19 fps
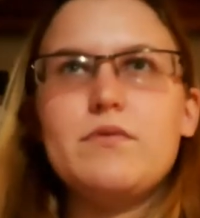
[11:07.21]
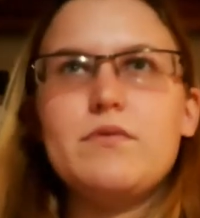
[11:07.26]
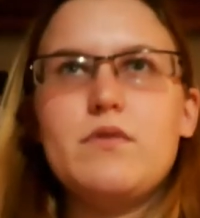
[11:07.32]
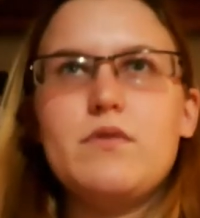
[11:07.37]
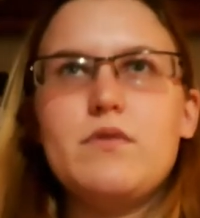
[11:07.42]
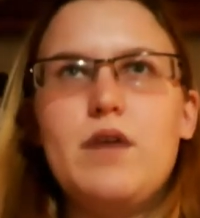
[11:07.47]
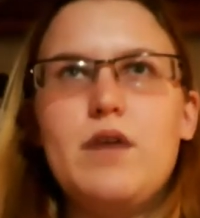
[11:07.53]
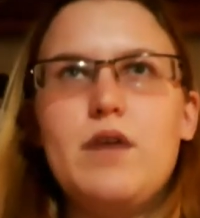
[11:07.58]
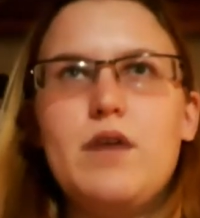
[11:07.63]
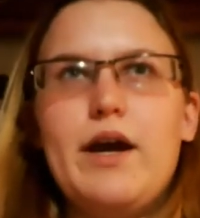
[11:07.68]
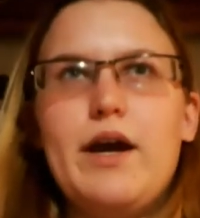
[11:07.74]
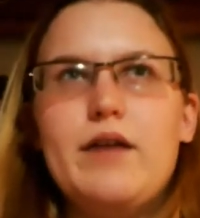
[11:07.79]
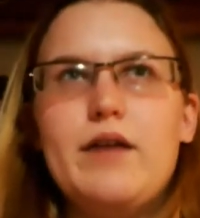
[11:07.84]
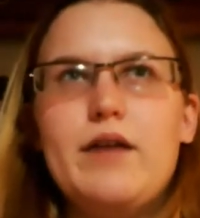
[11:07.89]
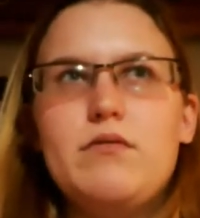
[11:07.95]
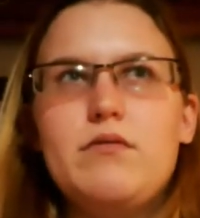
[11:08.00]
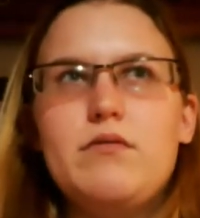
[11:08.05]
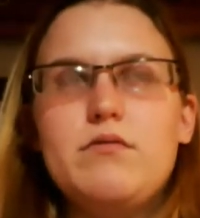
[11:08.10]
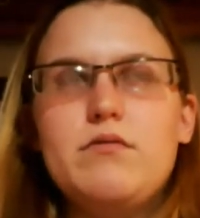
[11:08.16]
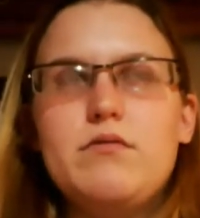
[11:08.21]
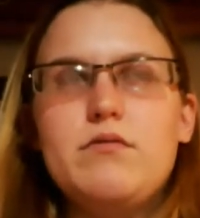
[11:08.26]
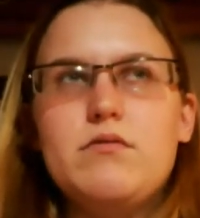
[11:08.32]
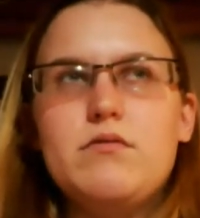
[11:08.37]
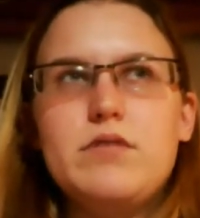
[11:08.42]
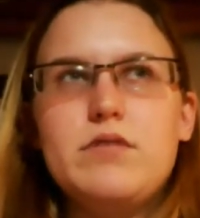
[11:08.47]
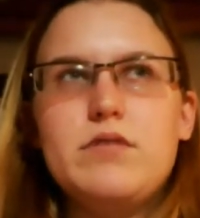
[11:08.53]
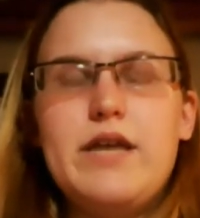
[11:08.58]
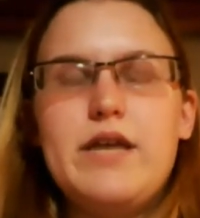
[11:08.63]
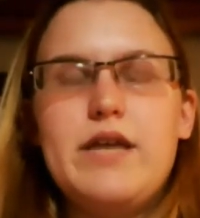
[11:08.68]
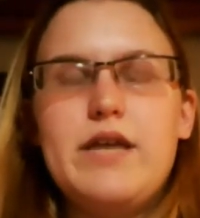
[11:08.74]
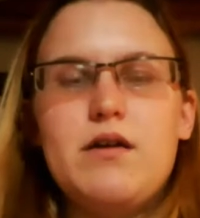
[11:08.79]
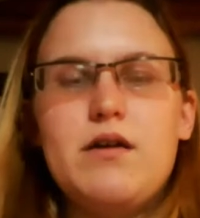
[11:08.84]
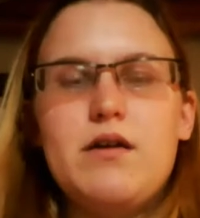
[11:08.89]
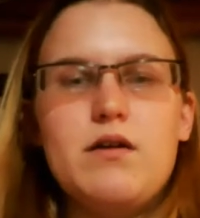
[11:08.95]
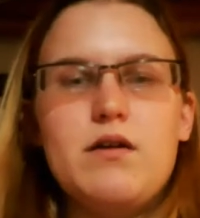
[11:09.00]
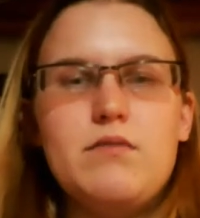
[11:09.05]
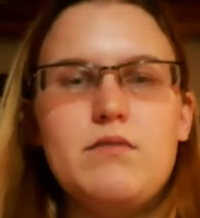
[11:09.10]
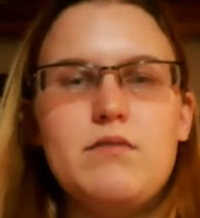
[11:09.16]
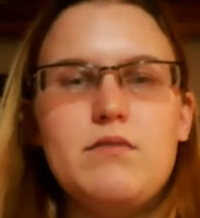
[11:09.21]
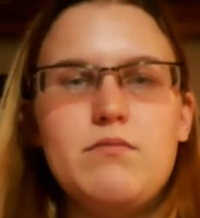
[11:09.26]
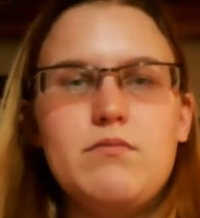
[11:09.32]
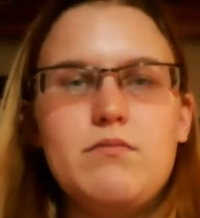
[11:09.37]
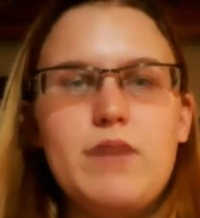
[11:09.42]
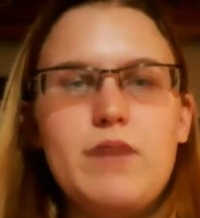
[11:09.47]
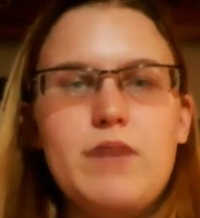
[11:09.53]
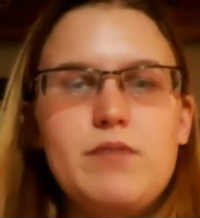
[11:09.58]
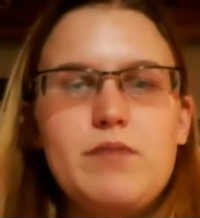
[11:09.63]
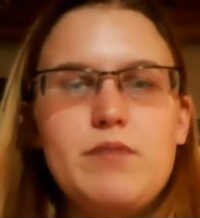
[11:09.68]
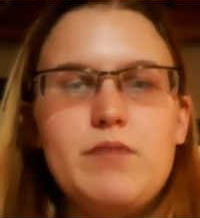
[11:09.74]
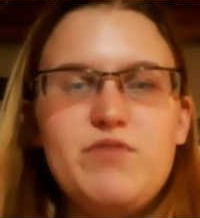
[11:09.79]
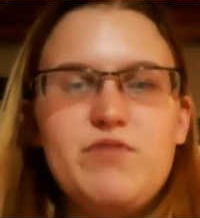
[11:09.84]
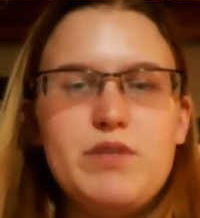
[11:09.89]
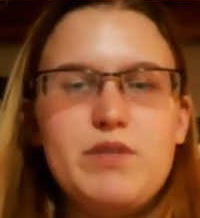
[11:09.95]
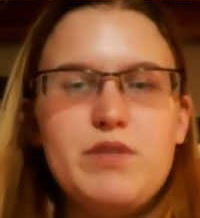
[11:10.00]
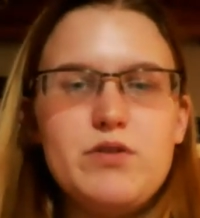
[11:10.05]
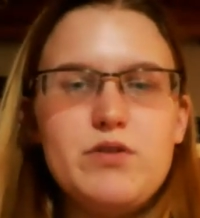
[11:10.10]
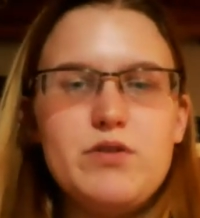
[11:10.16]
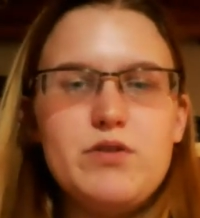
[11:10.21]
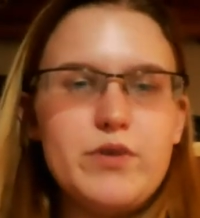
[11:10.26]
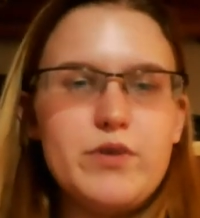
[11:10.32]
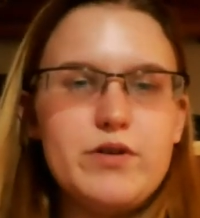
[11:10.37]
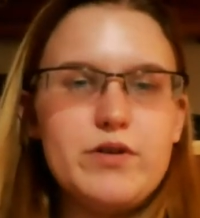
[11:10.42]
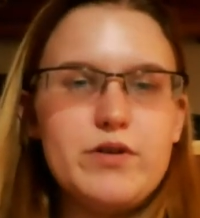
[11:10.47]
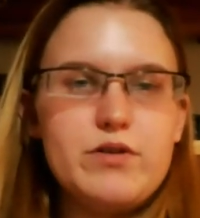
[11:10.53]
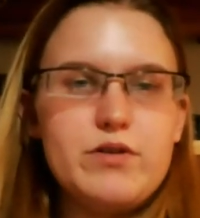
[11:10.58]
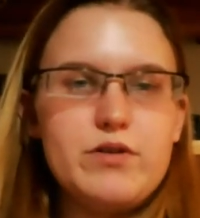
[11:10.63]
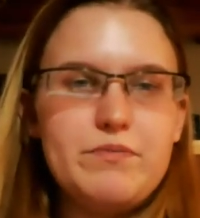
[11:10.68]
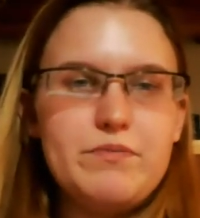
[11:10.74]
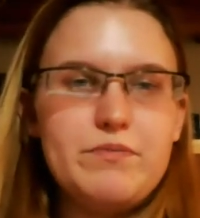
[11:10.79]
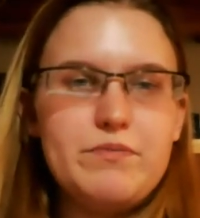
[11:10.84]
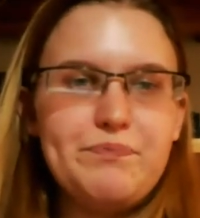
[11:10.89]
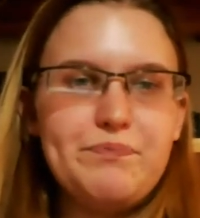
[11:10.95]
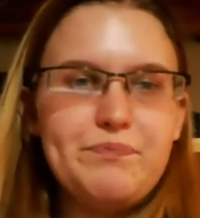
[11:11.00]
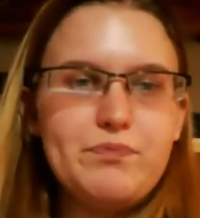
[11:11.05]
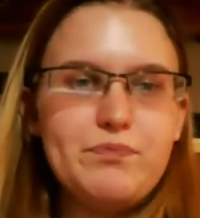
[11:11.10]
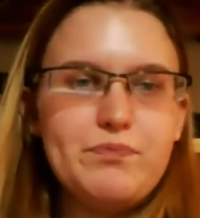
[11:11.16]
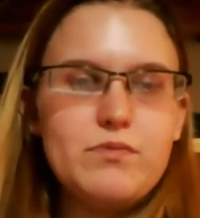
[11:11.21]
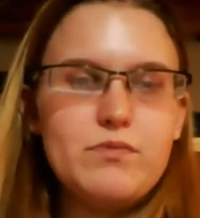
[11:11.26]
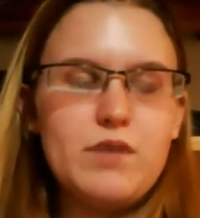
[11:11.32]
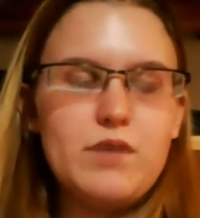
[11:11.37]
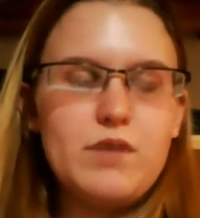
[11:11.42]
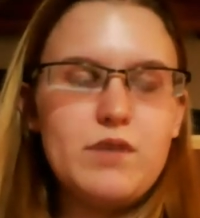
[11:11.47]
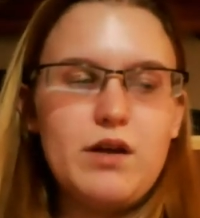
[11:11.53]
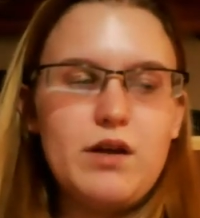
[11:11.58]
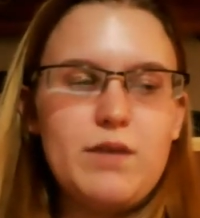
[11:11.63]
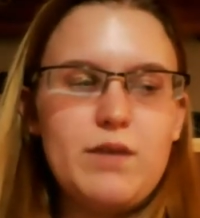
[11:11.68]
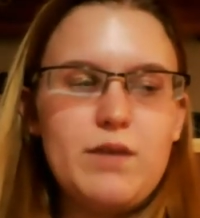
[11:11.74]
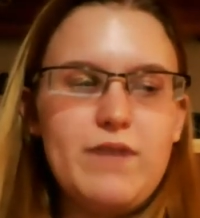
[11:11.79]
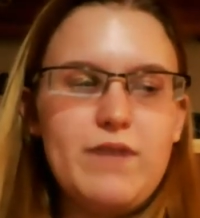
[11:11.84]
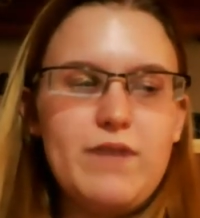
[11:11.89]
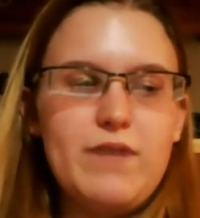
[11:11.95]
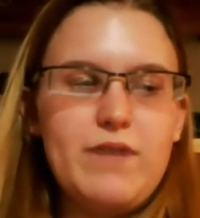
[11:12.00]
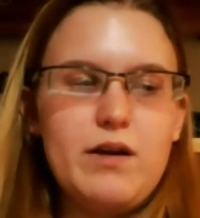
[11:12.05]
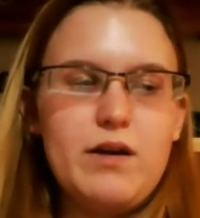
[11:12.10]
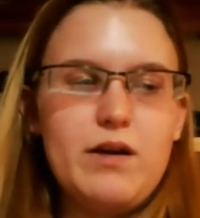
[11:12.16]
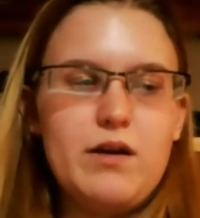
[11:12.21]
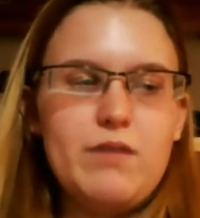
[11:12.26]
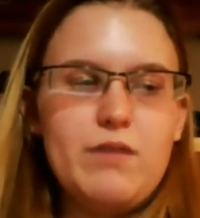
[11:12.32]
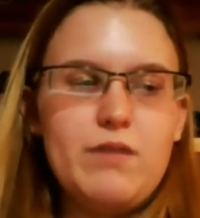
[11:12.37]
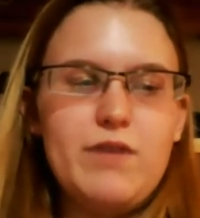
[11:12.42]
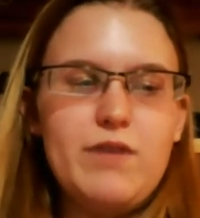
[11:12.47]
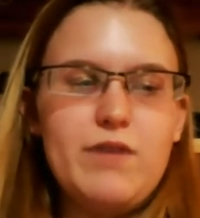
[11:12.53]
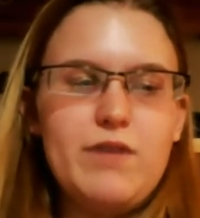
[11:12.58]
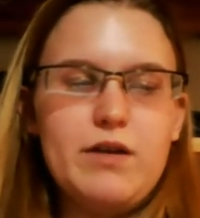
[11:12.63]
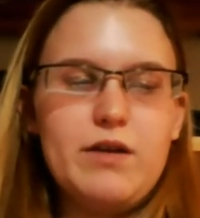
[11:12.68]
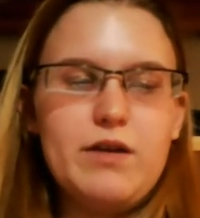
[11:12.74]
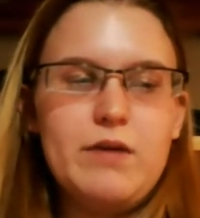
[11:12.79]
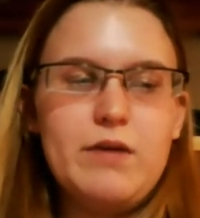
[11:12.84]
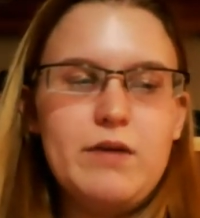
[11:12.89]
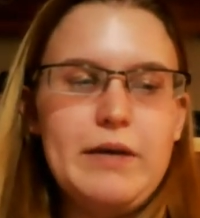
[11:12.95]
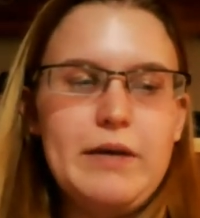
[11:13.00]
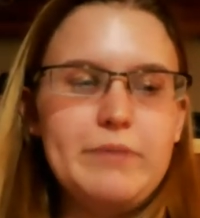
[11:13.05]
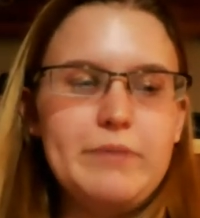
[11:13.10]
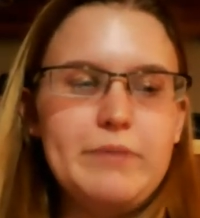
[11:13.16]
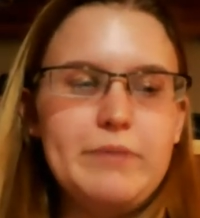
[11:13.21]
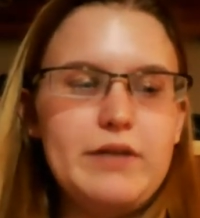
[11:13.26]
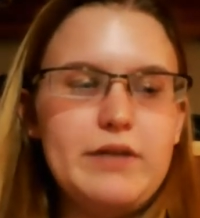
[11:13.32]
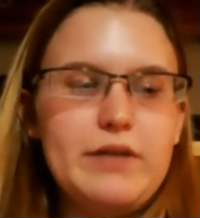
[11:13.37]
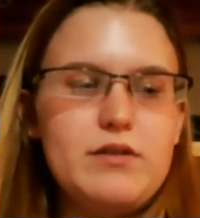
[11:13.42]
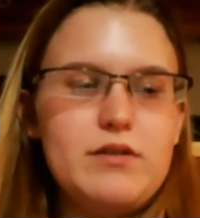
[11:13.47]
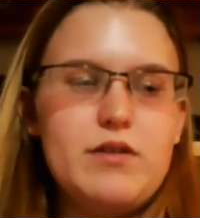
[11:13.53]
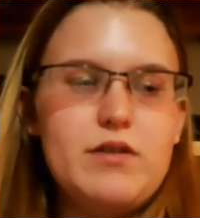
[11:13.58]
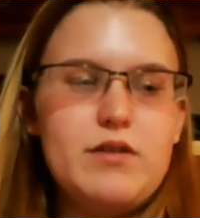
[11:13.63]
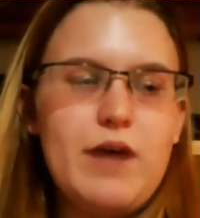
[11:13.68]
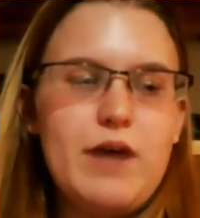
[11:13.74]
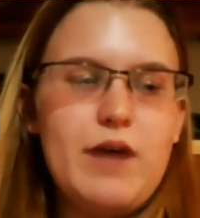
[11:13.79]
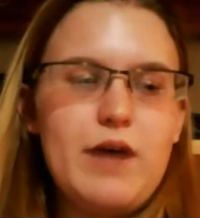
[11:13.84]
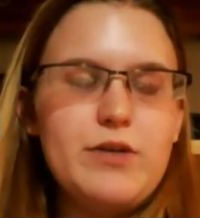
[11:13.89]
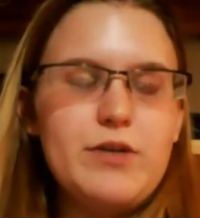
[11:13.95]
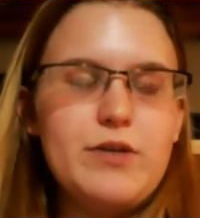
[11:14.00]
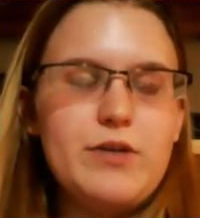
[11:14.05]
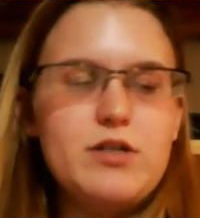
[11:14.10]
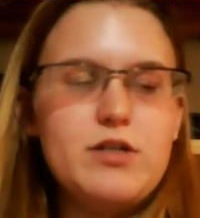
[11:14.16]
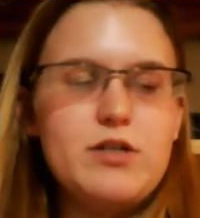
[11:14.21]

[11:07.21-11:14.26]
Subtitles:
had taken on my movement disorders, and I'm very pleased. I wish